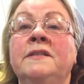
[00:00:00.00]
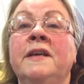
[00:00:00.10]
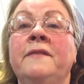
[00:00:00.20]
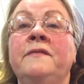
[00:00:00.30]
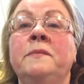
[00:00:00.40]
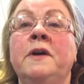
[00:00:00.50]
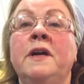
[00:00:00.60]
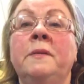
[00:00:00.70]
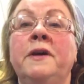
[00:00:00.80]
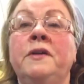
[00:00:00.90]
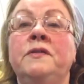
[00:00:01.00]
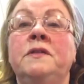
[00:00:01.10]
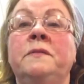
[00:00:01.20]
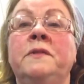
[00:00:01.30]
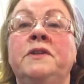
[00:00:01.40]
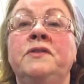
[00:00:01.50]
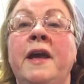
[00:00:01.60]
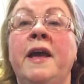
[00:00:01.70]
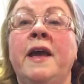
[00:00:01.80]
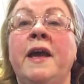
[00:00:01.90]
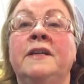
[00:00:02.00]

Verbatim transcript: Saves money by using what you have,